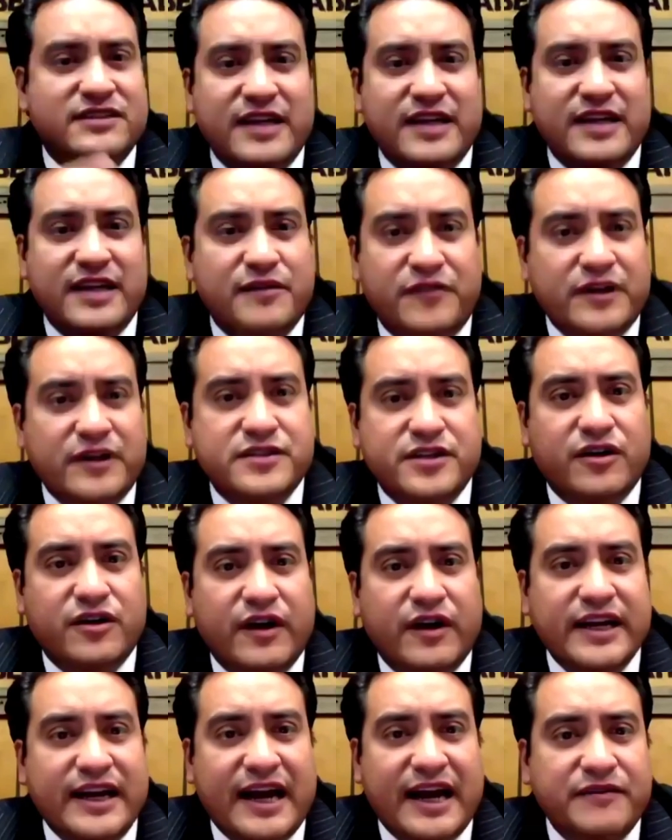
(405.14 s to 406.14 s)
Flood's a
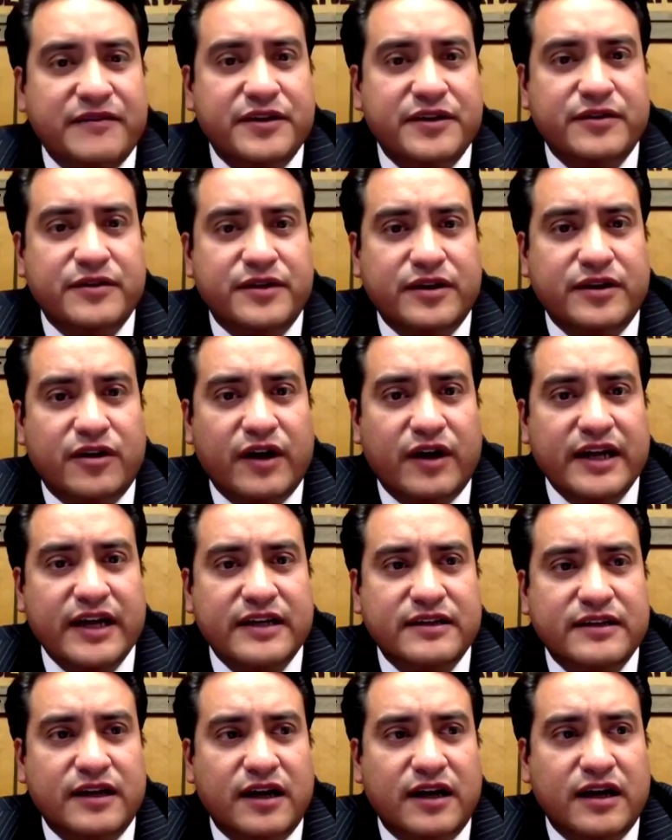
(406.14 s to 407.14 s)
great avenue and a great
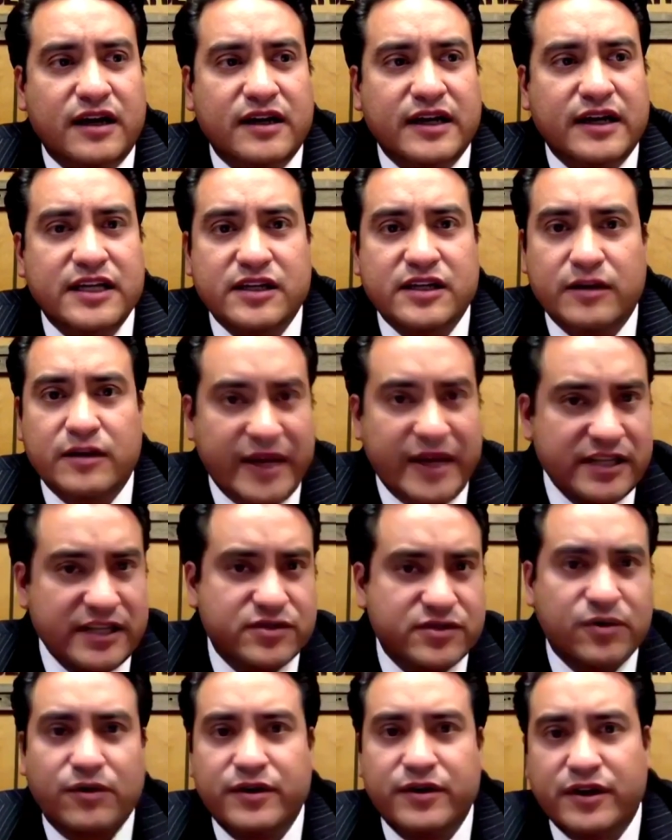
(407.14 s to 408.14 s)

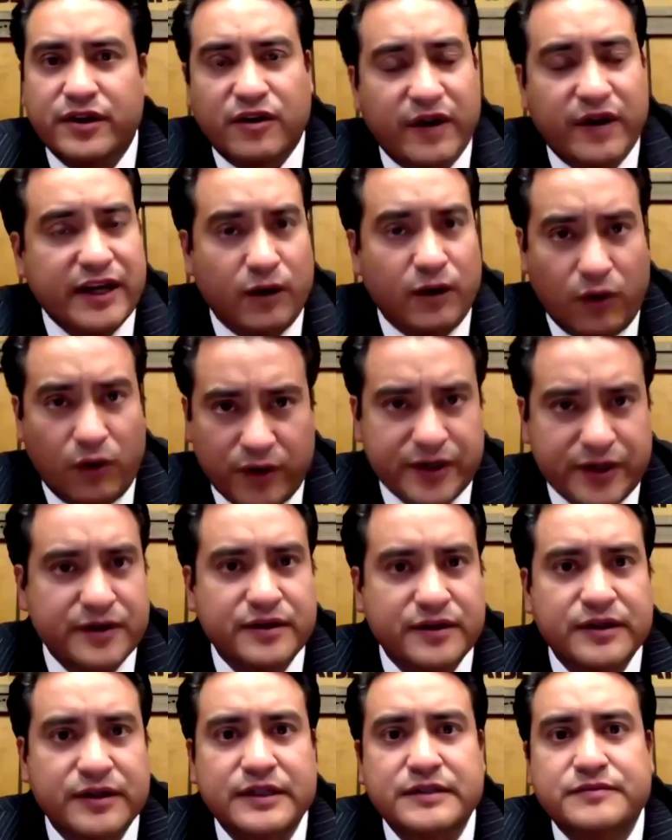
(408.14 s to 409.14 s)
mentor and a great
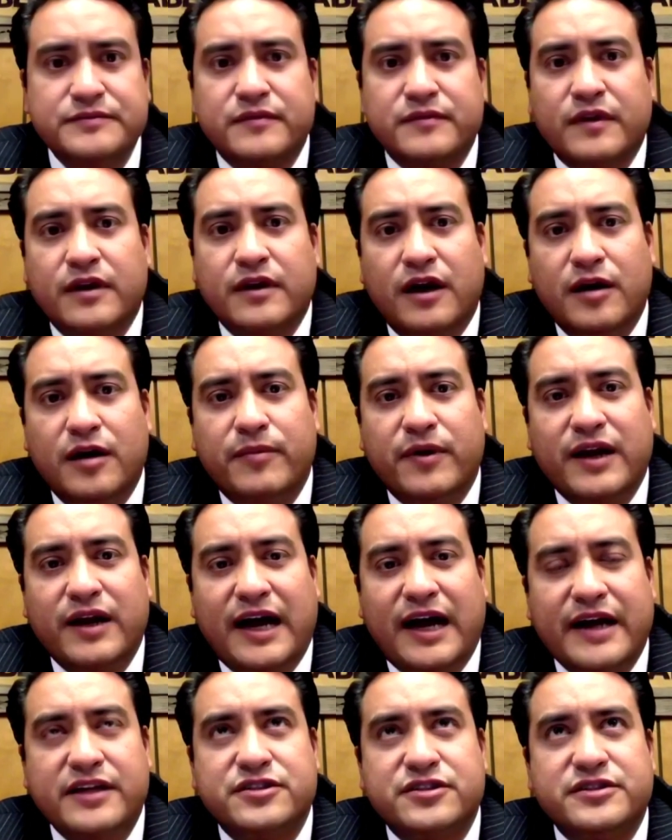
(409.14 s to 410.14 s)
lawyer. But
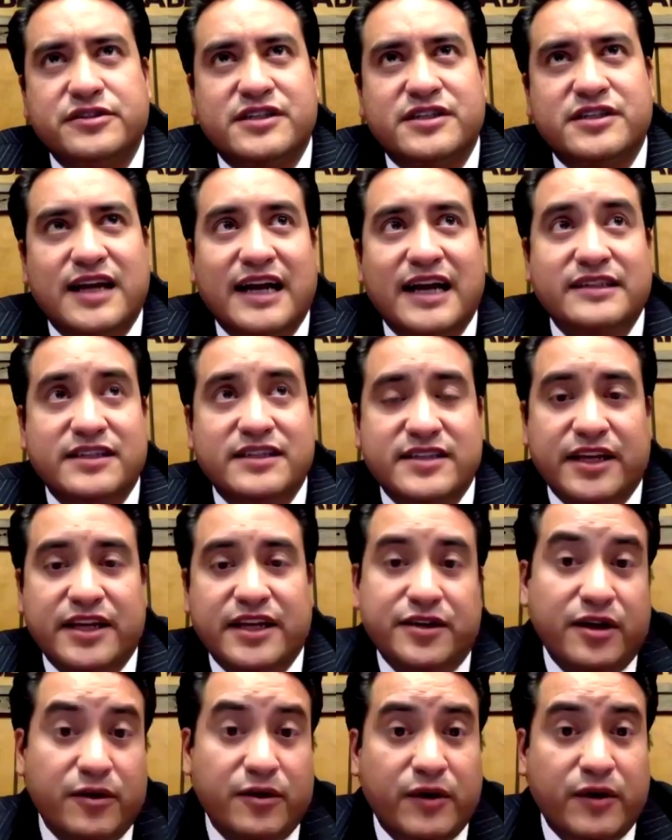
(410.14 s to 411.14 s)
how did you decide to say,
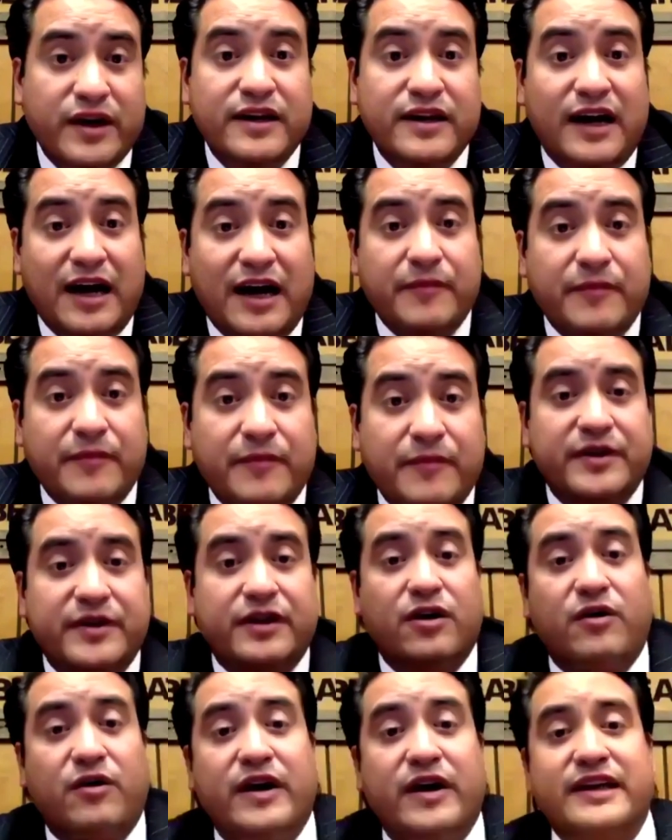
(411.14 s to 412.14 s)
you know what, I'm going to
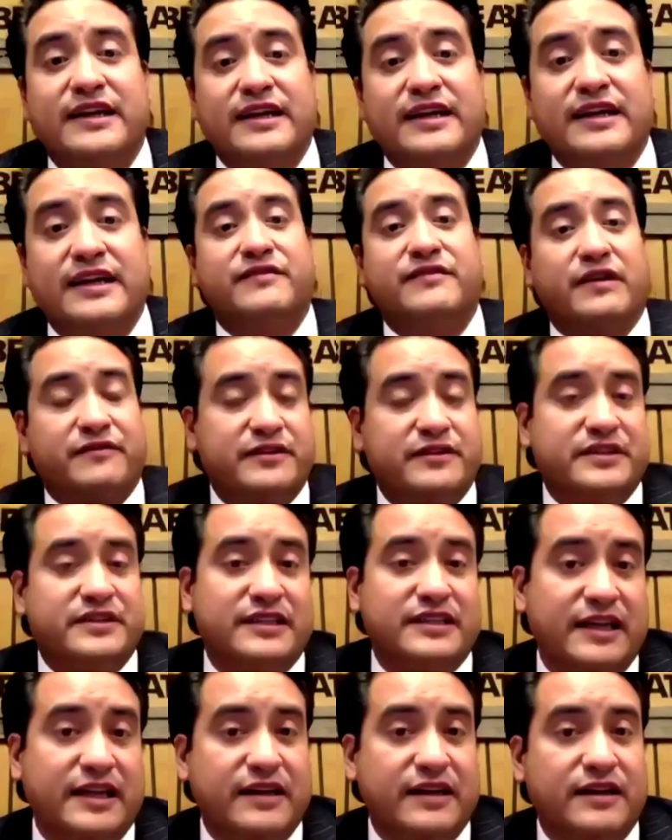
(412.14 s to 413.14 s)
go ahead and leave everything
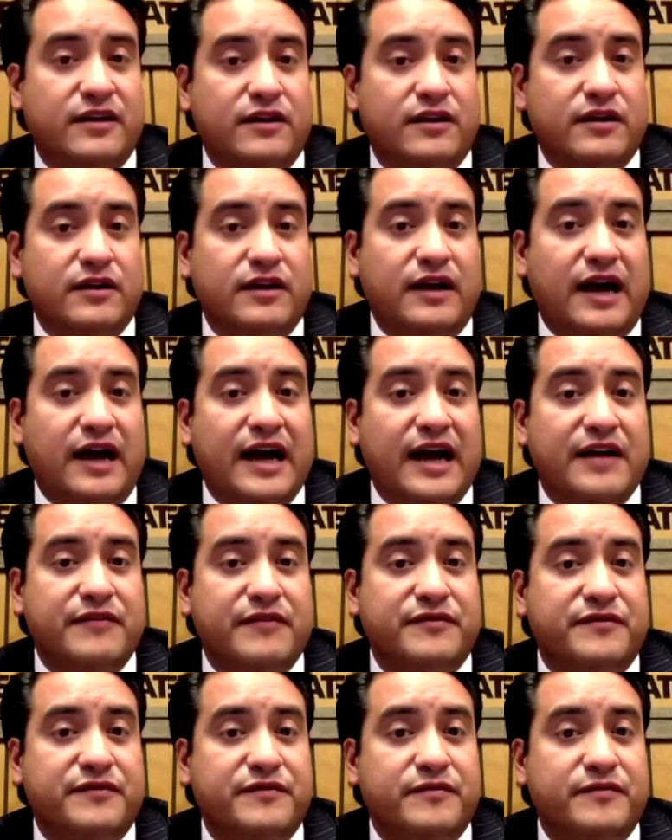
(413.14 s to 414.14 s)
that I've
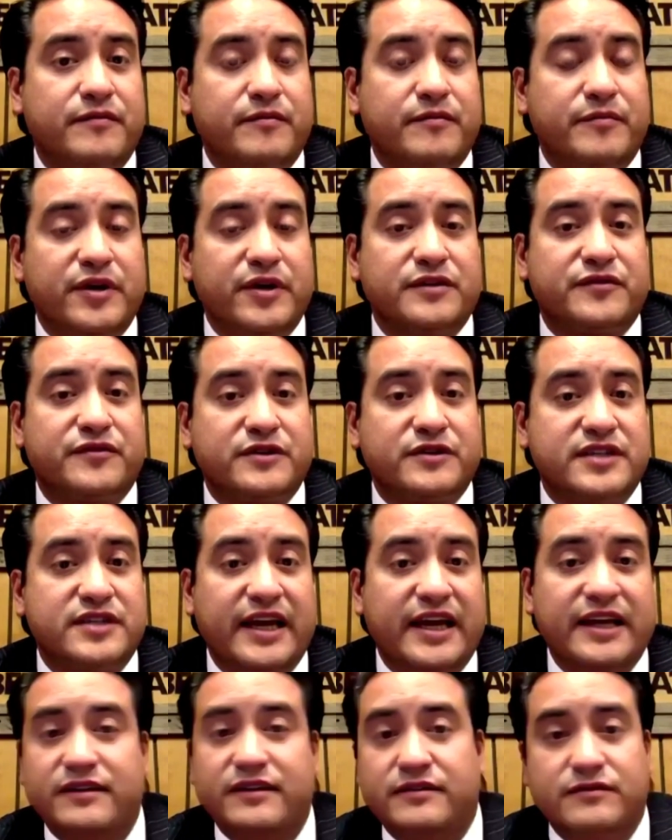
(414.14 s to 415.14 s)
built for
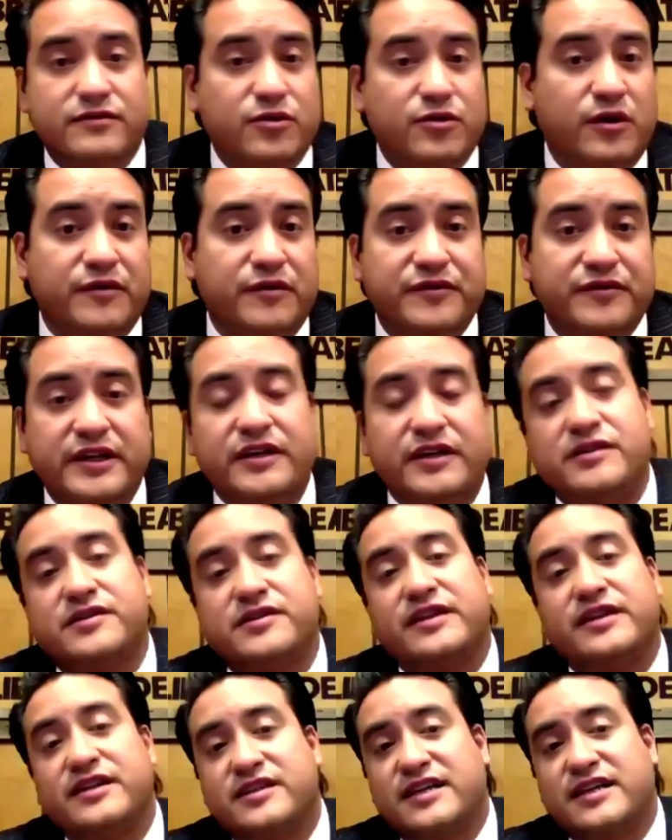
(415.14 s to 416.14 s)
10, 12 years
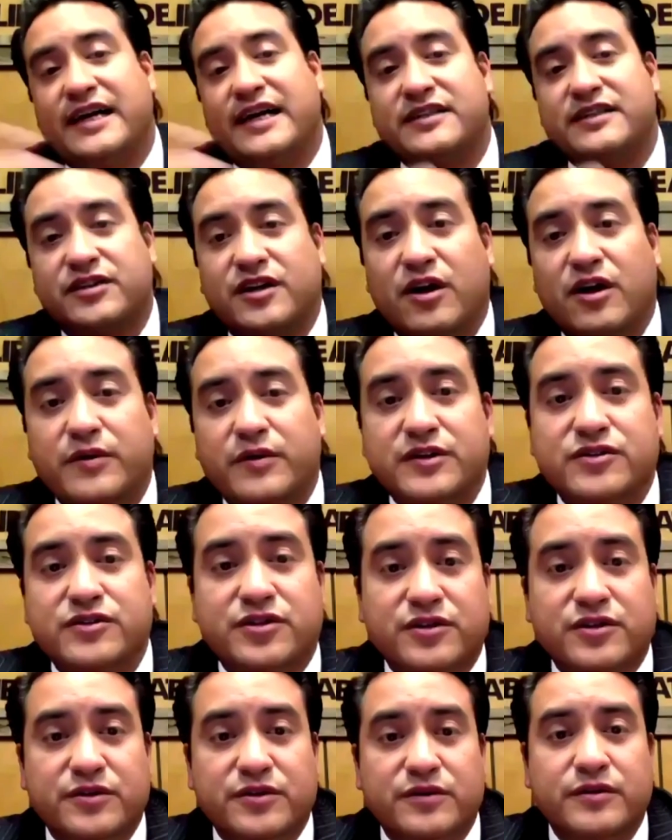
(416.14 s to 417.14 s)
and decide to go
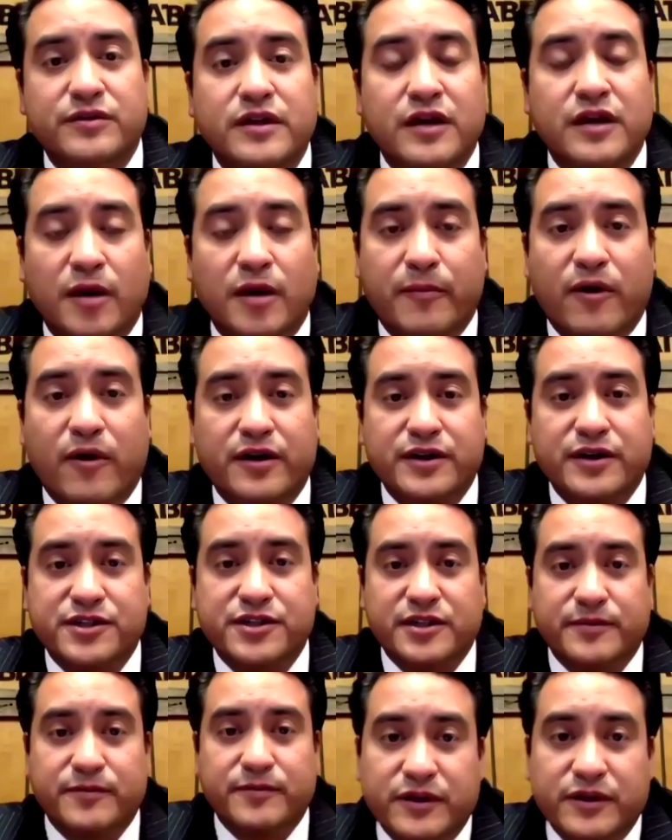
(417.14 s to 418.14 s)
into a
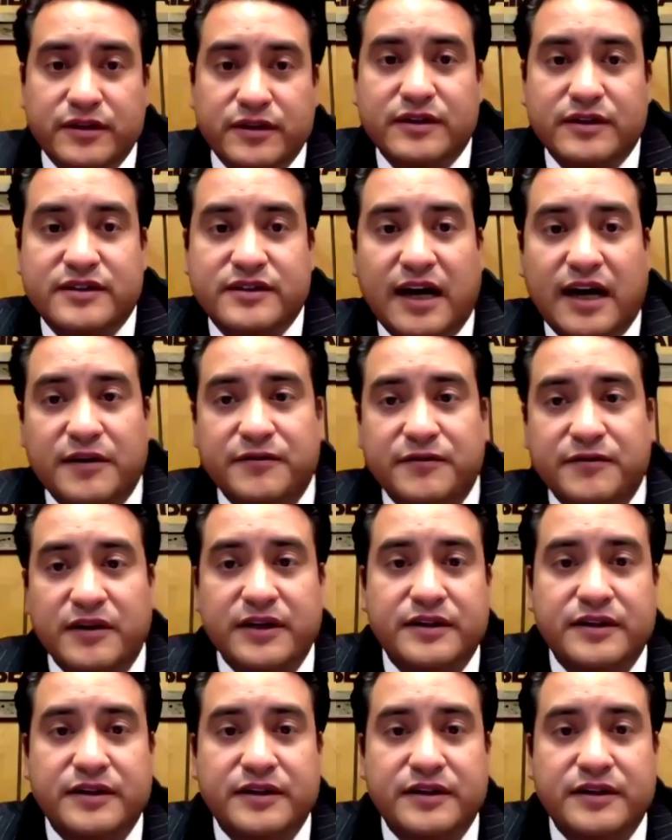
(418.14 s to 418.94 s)
partnership with the Tyler Flood?